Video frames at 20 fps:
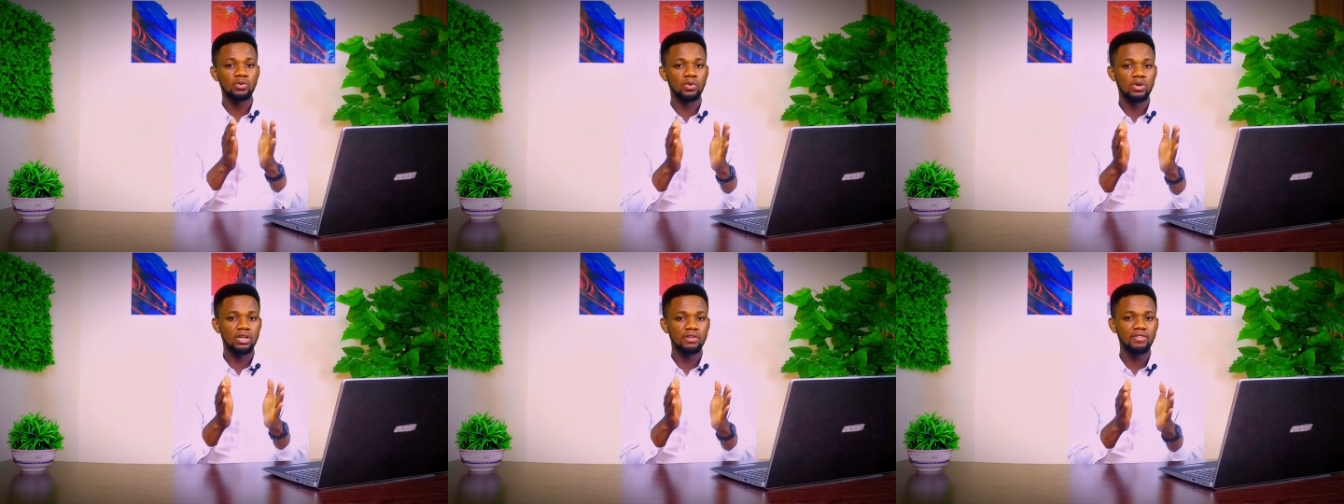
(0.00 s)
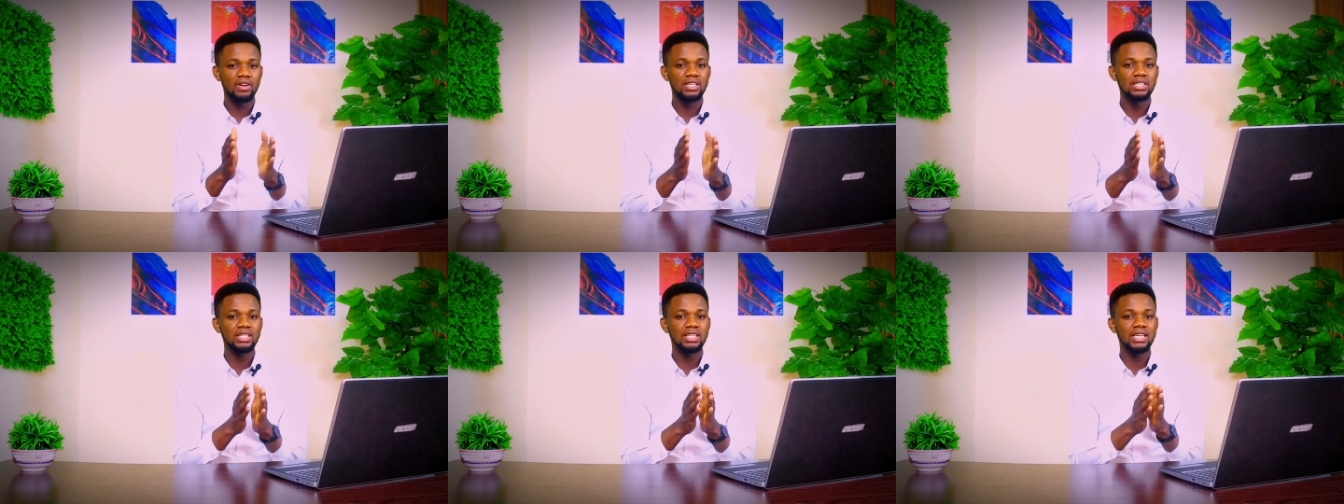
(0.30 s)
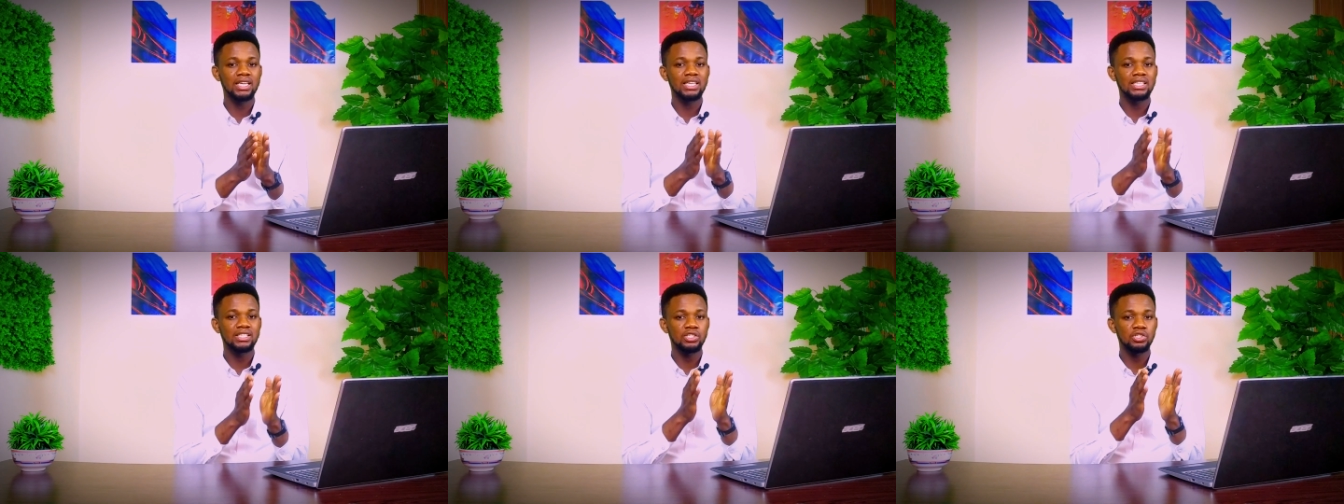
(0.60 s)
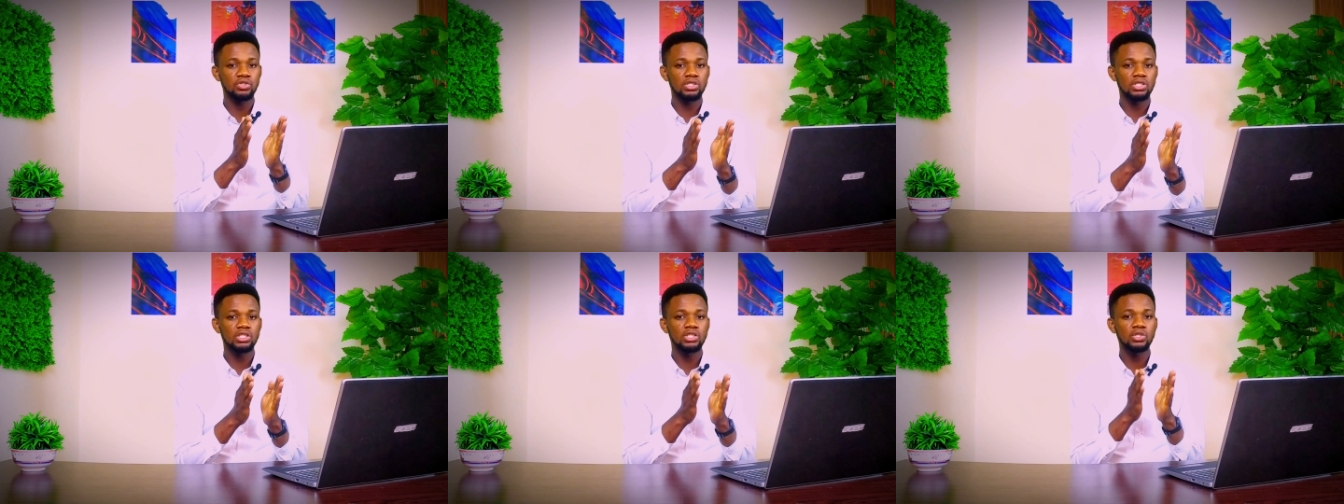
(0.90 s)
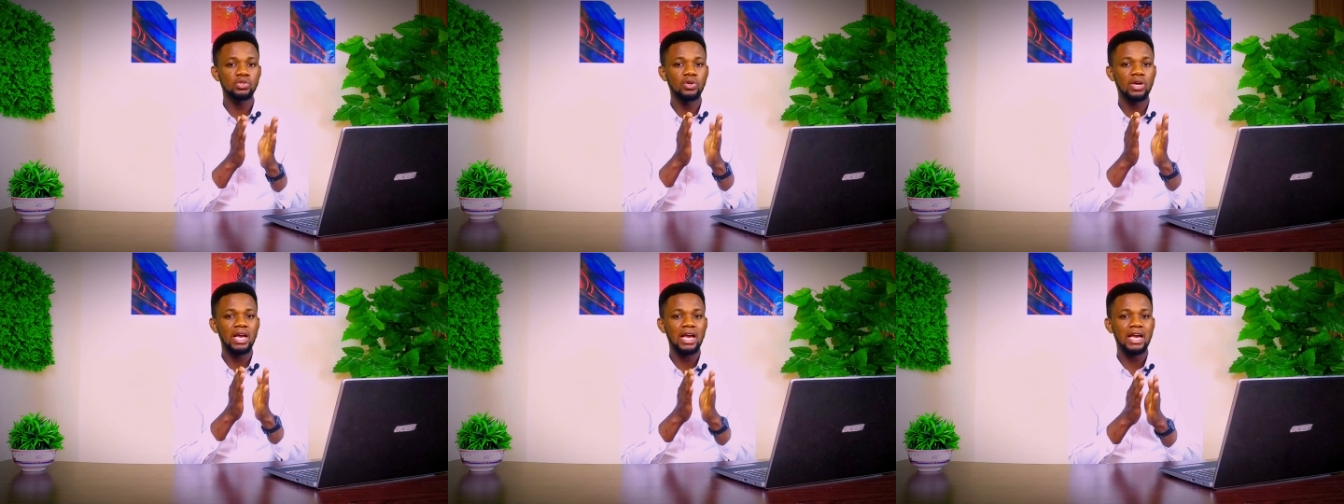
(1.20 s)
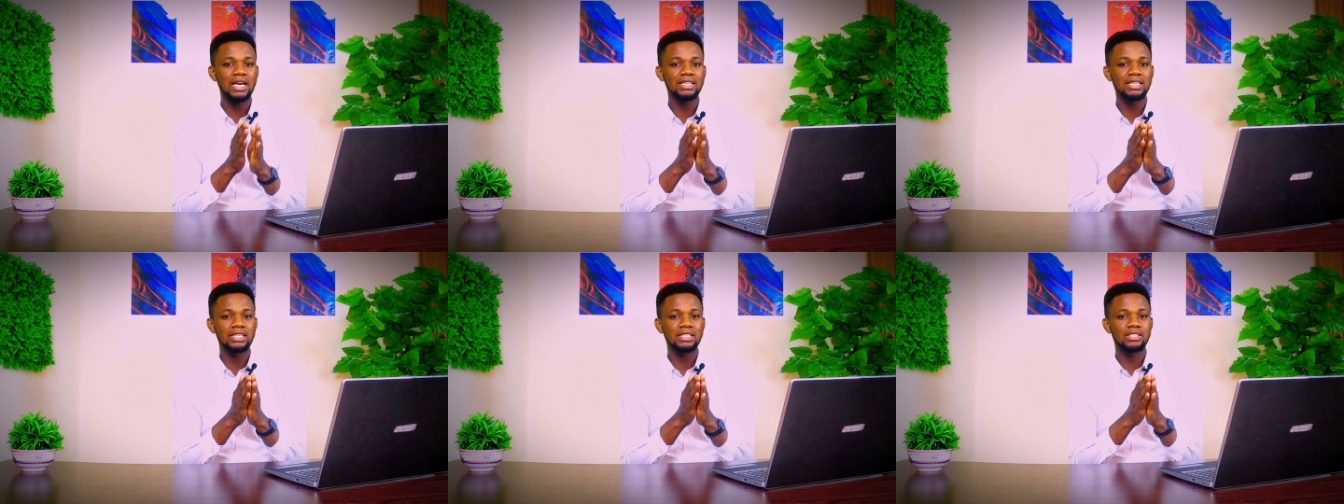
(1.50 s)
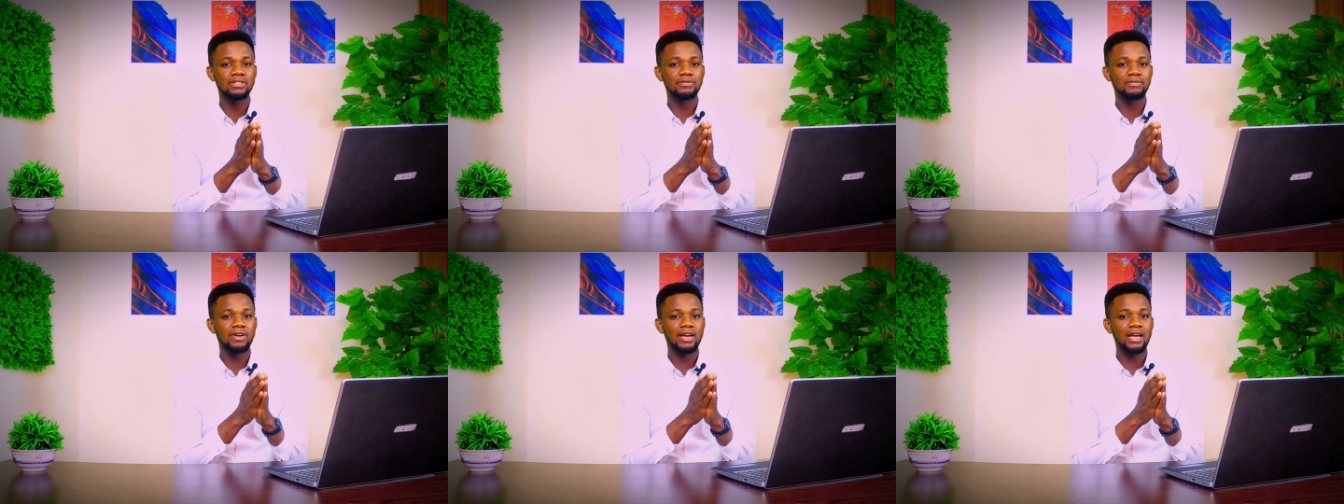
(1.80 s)
Whatever the case, you need to
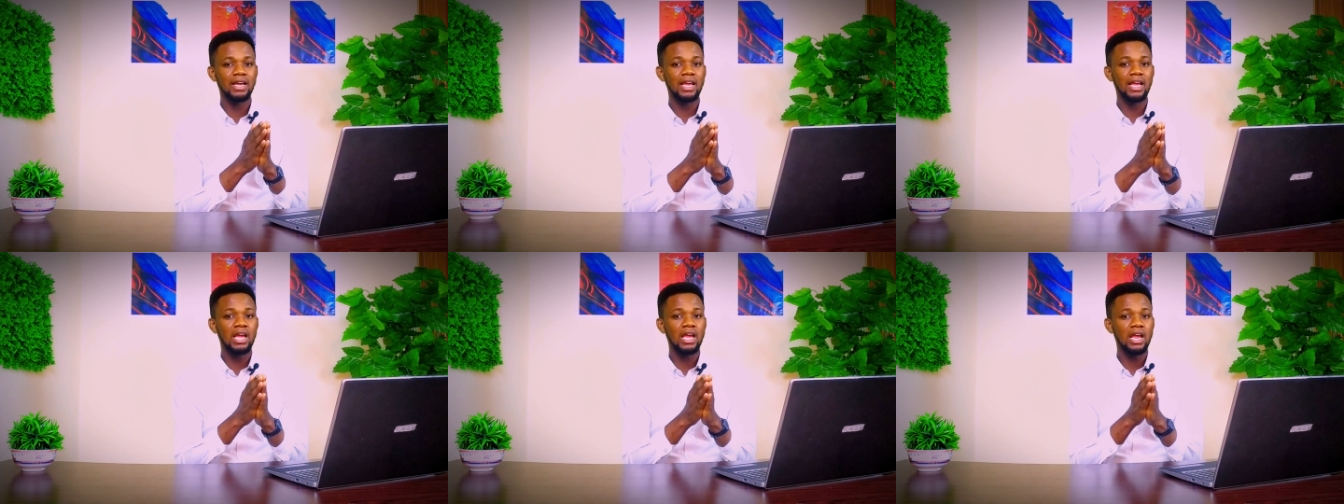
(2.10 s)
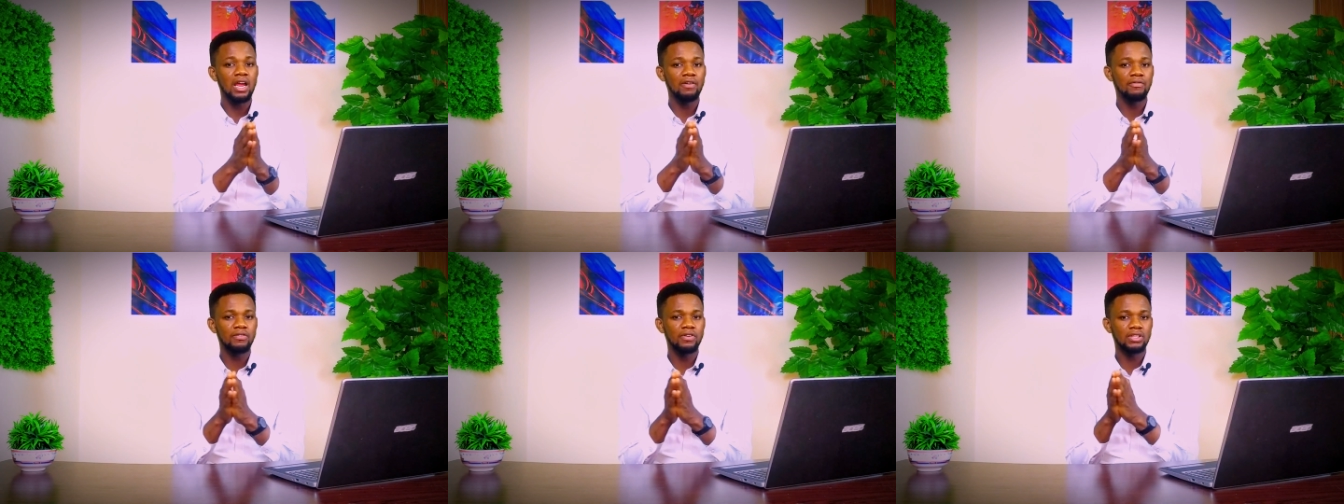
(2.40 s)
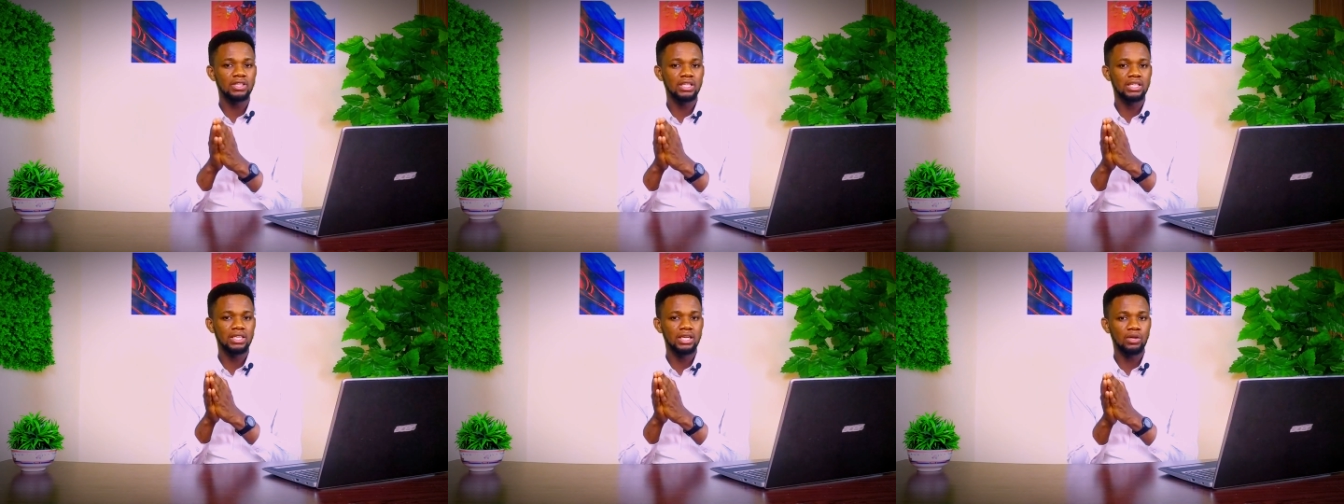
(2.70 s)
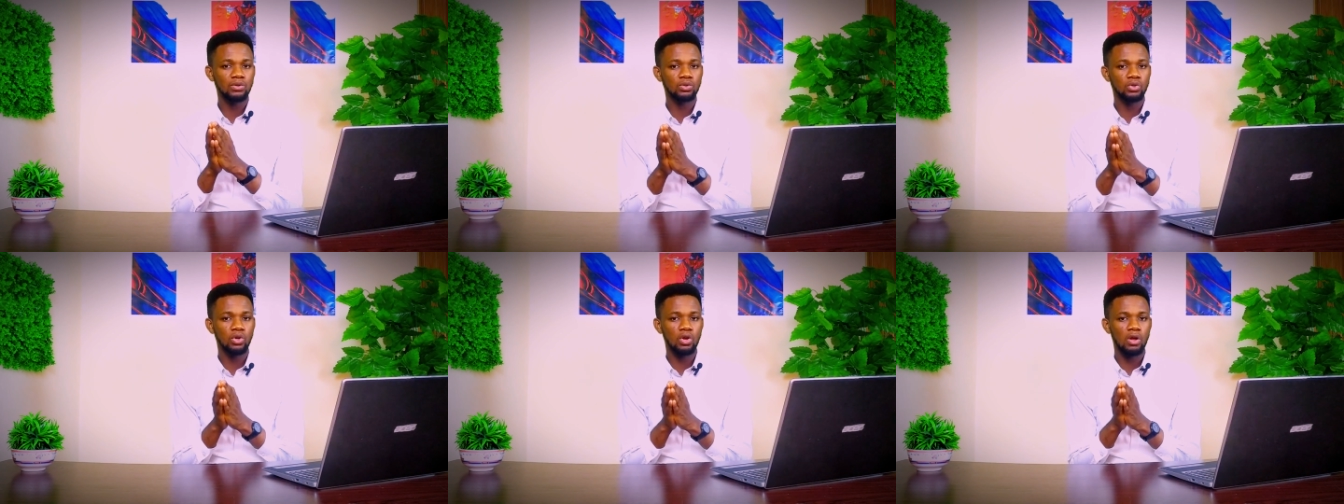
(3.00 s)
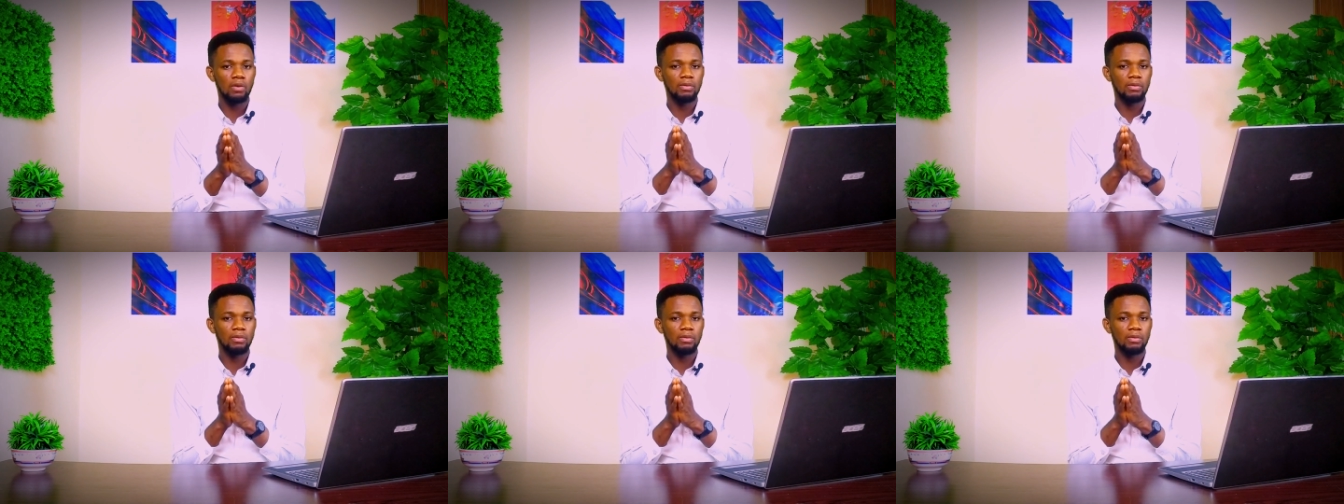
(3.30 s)
identify everything that would